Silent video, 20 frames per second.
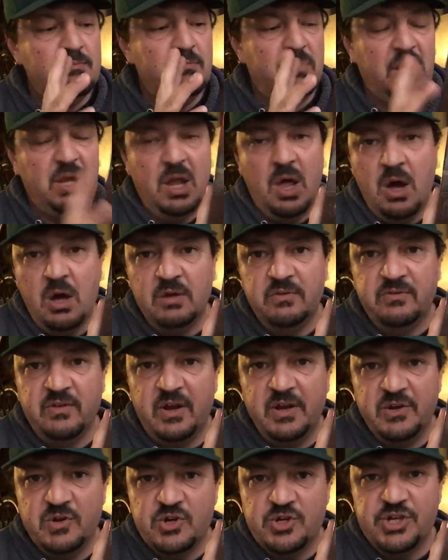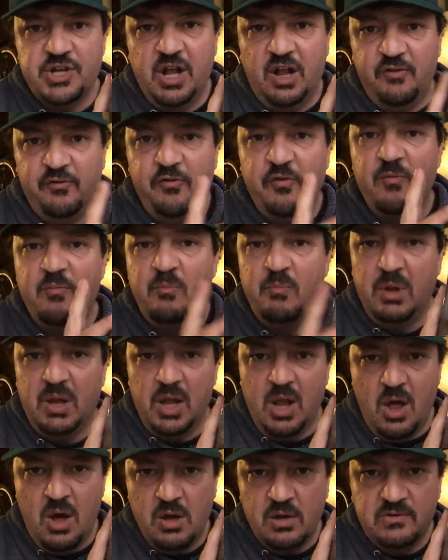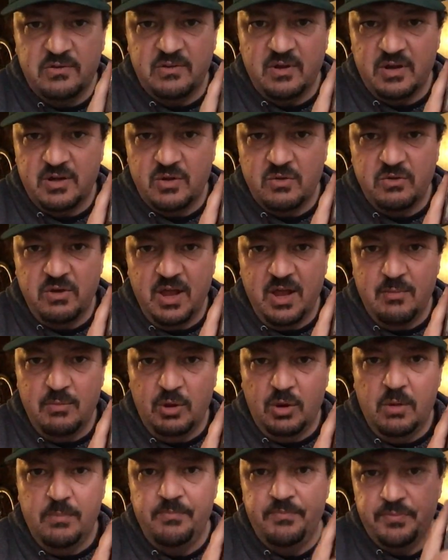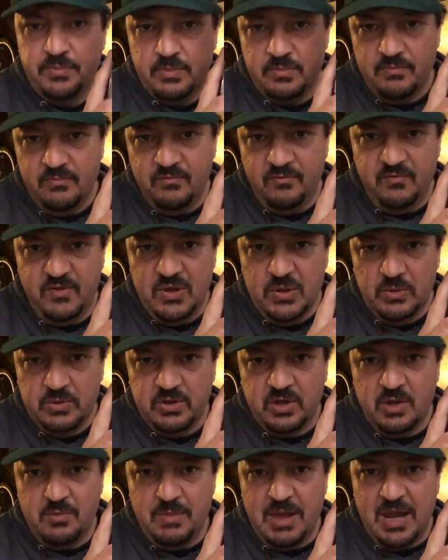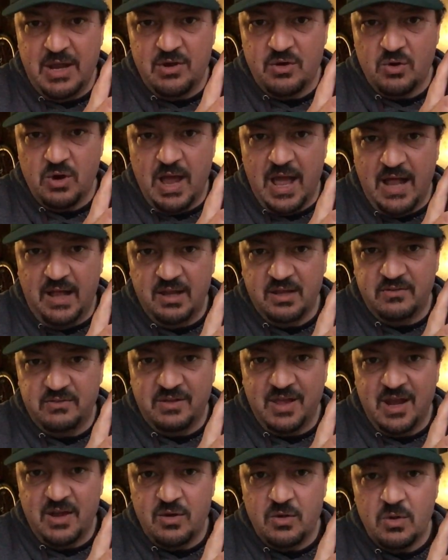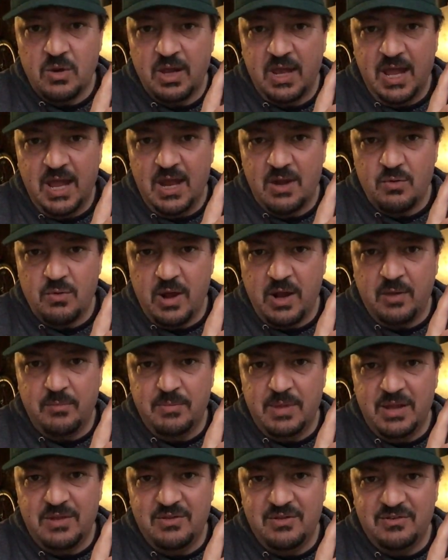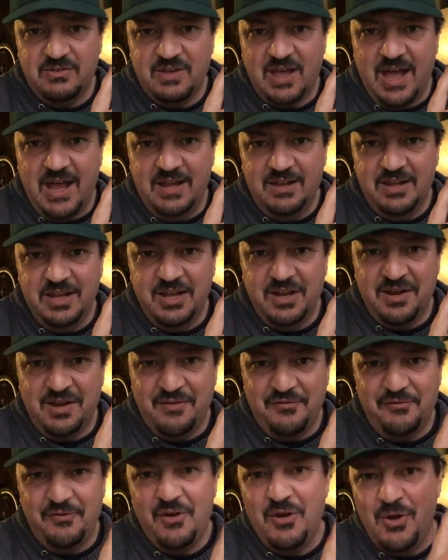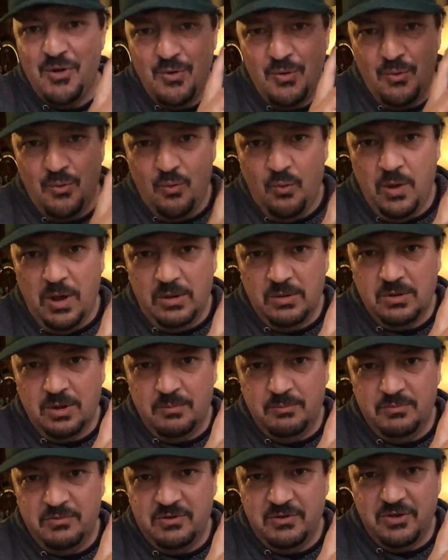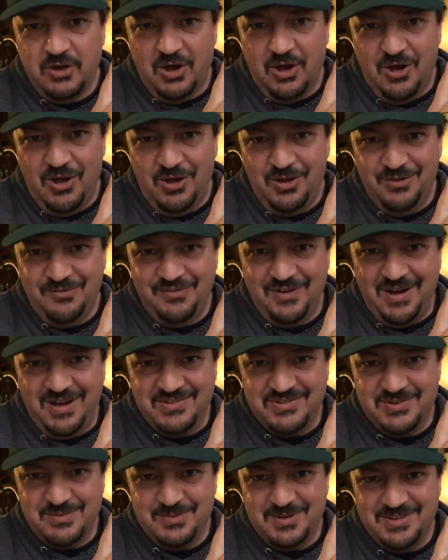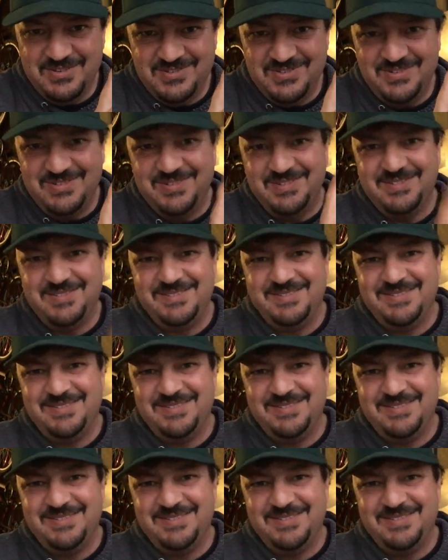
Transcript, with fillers: Belongs on your shelf, belongs on your table. Field Commander Alexander can't recommend this highly enough. Welcome to the Hall of Awesomeness.